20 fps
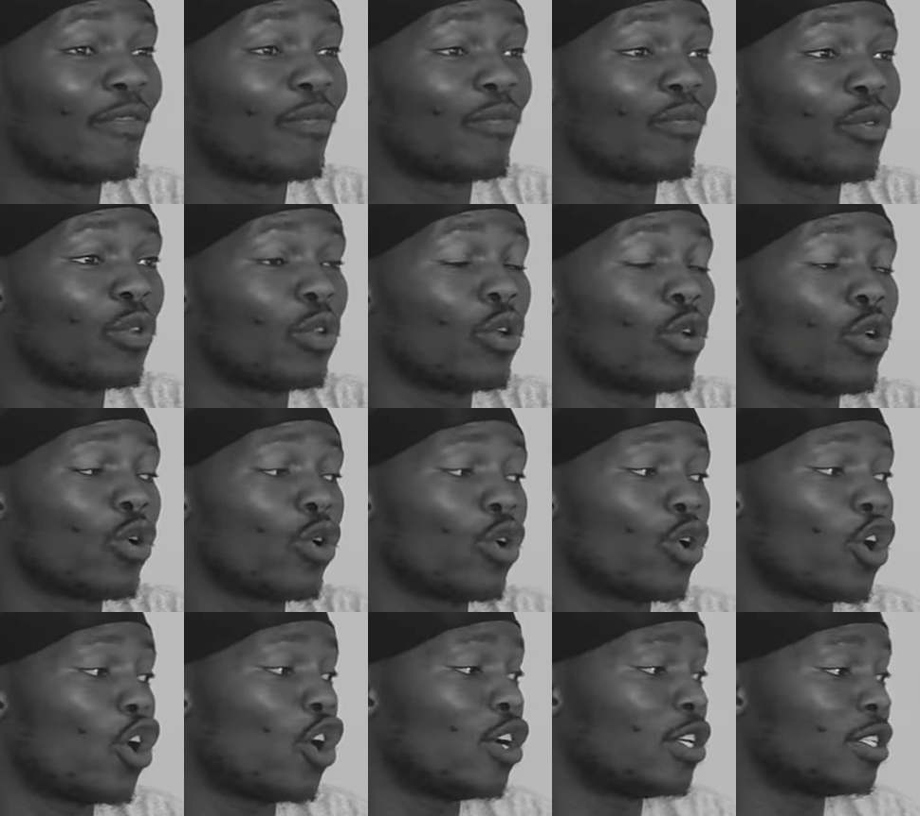Yeah.
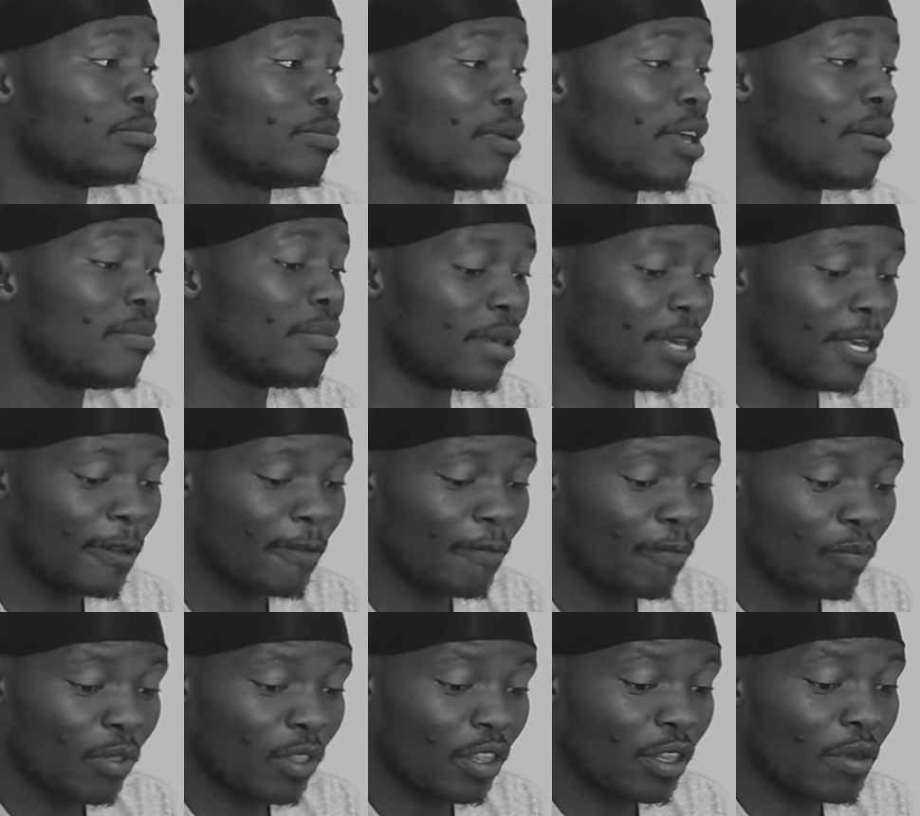Because yeah. maybe
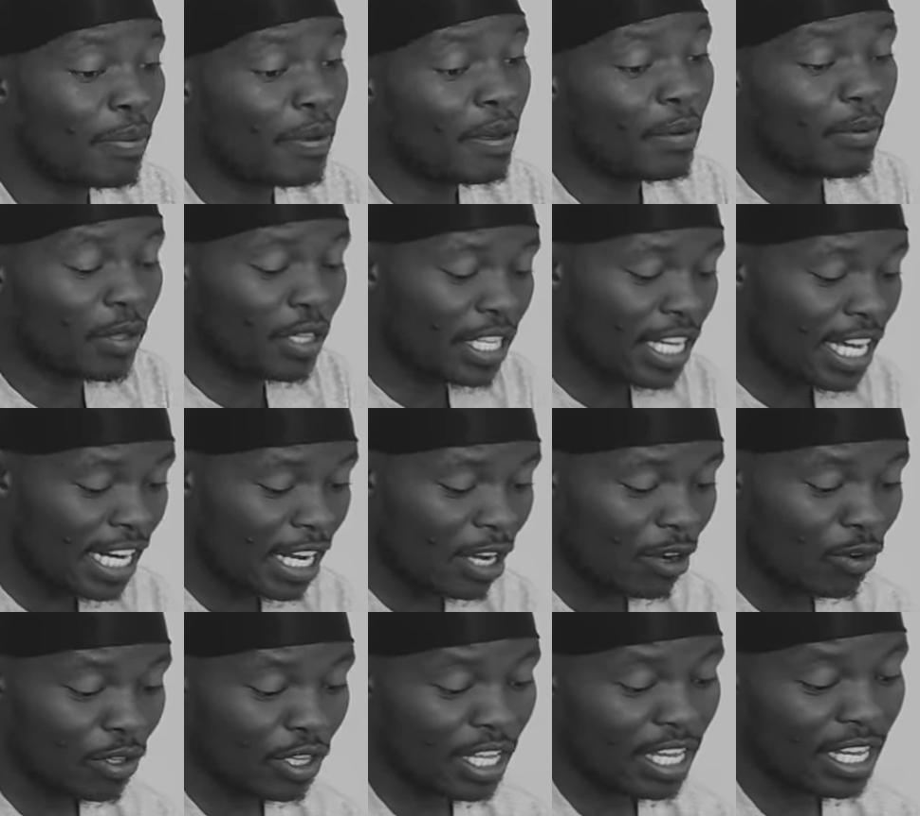the people that are
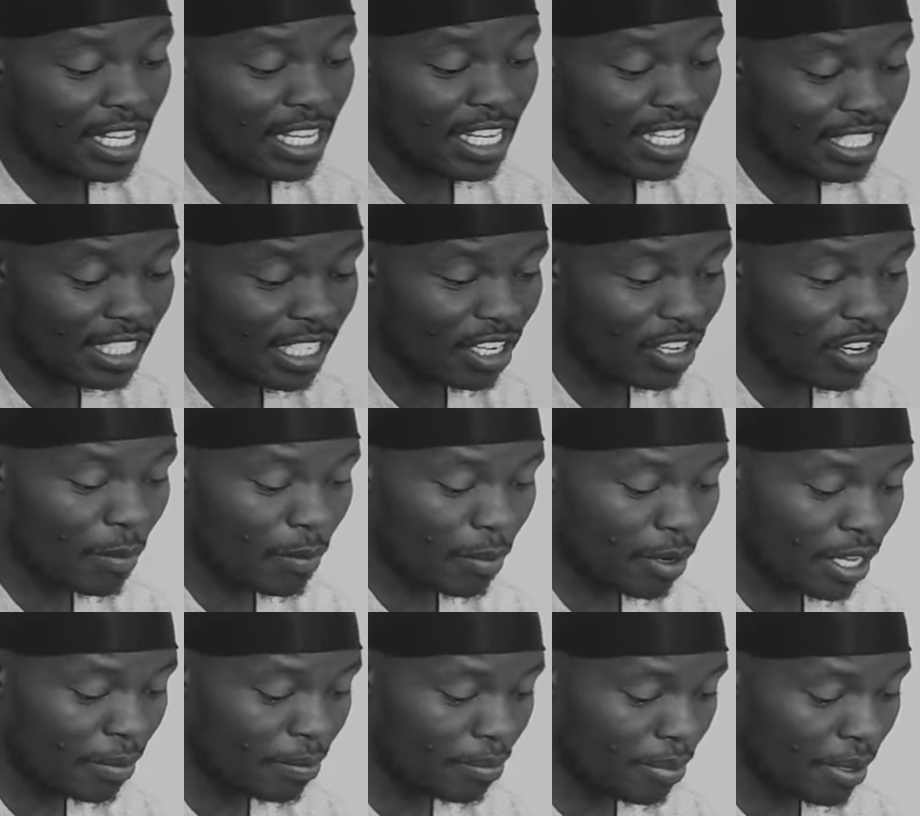on their
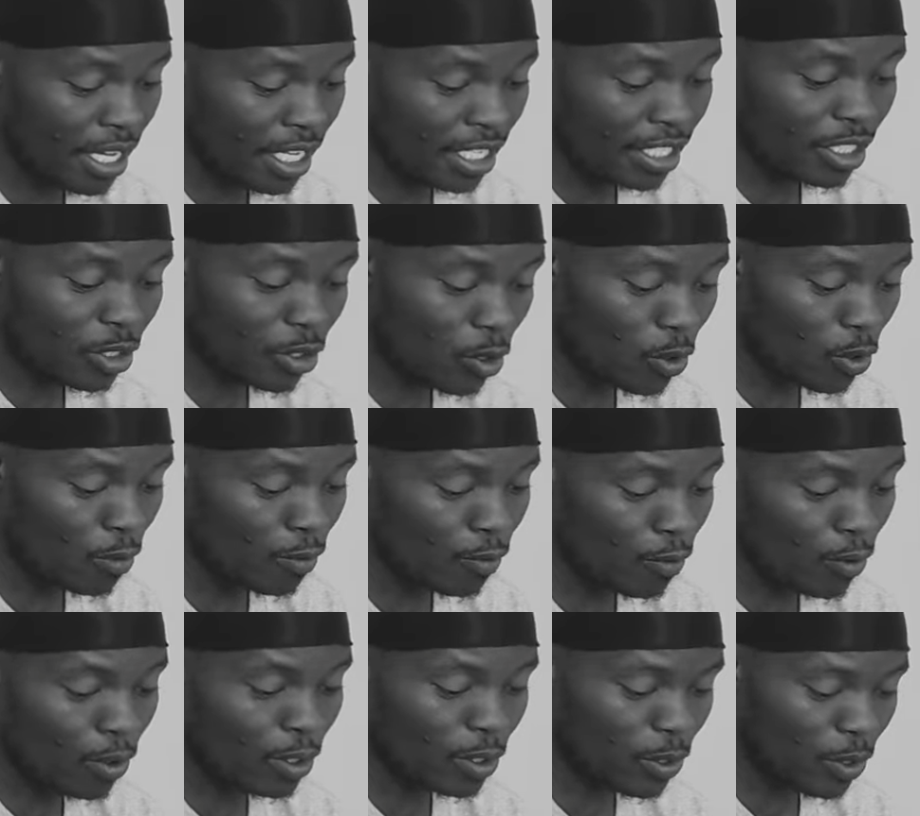Instagram page, of
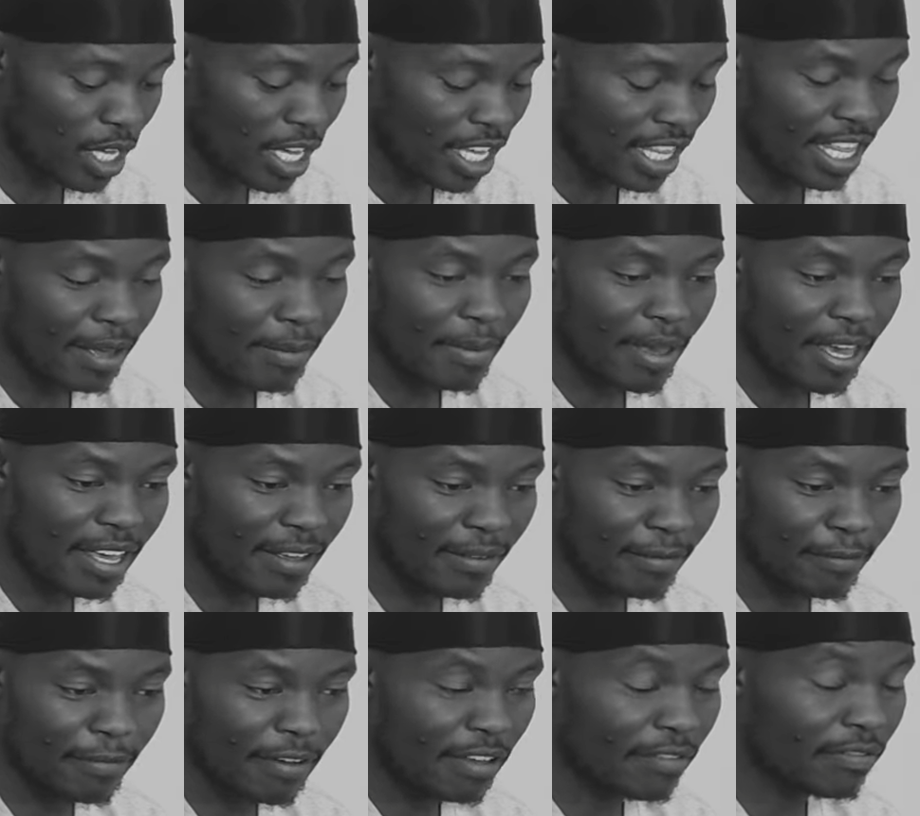course, okay, they're
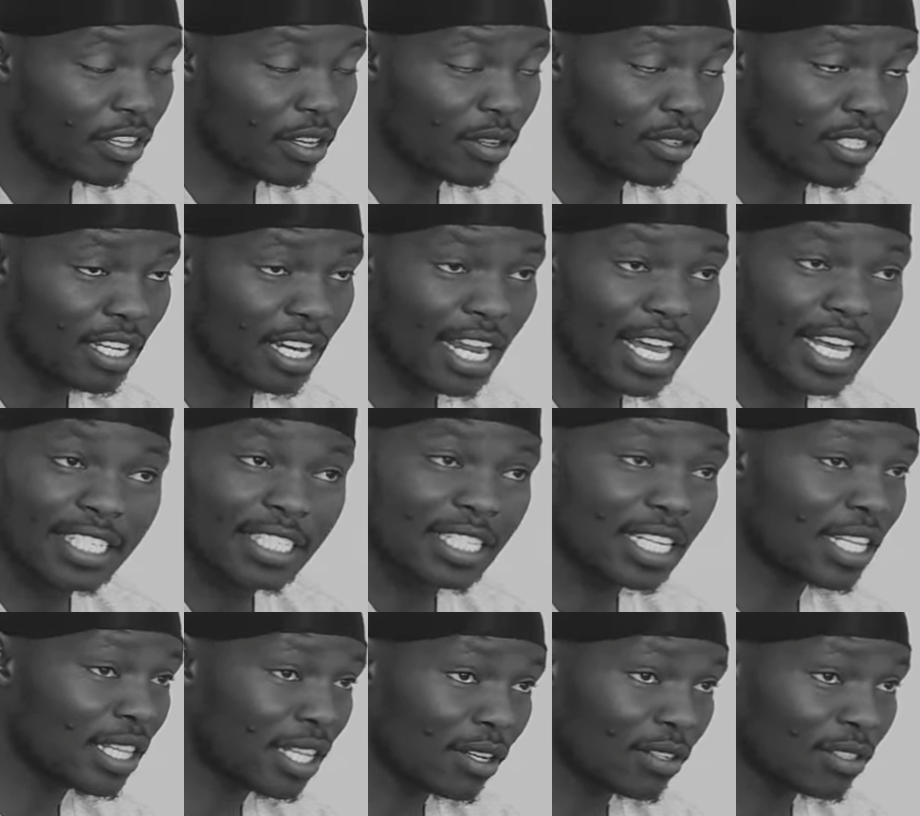making 5,000 likes,
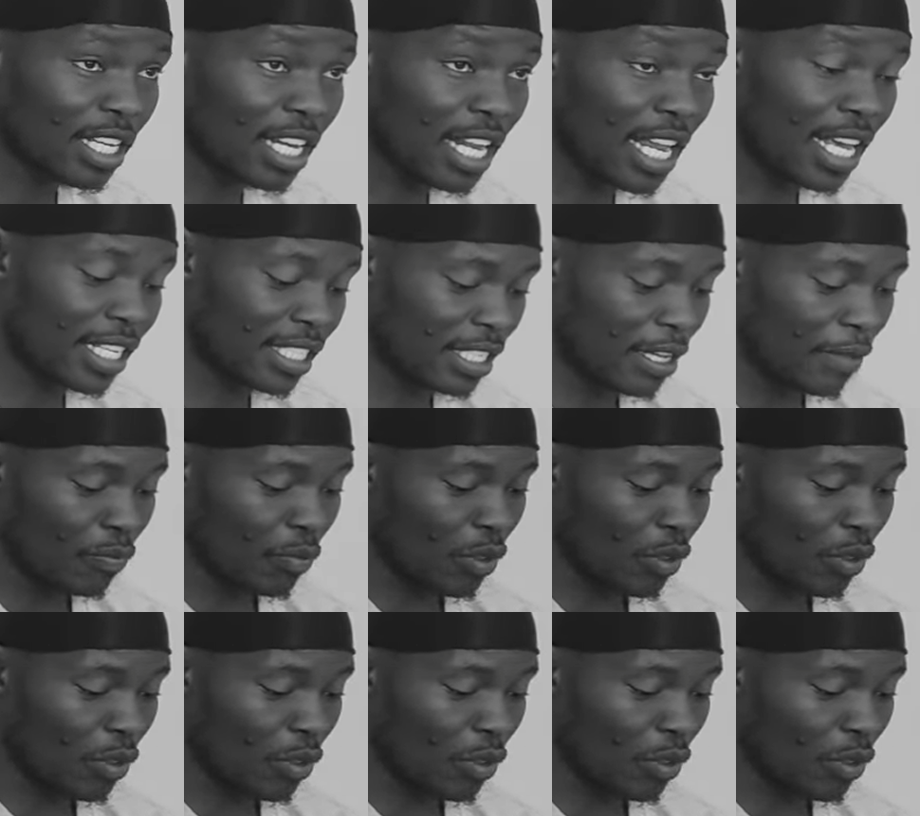10,000 likes,